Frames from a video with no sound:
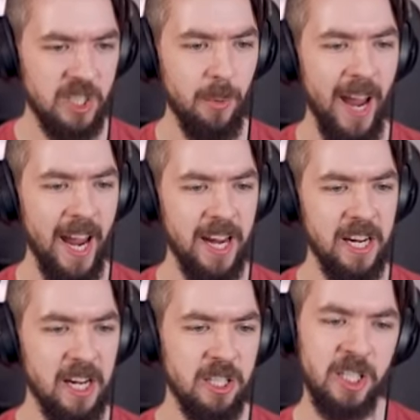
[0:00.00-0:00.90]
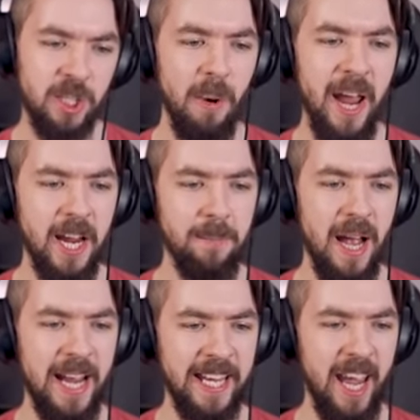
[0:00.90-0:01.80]
Swing! Swing,
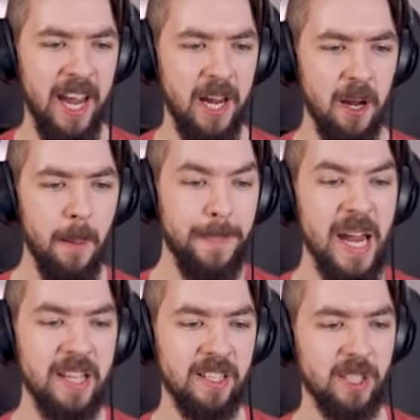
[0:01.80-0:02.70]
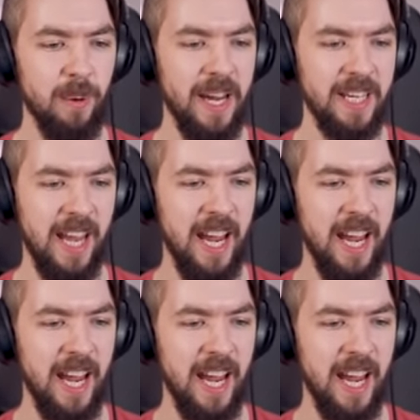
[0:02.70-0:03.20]
my king! Be the swing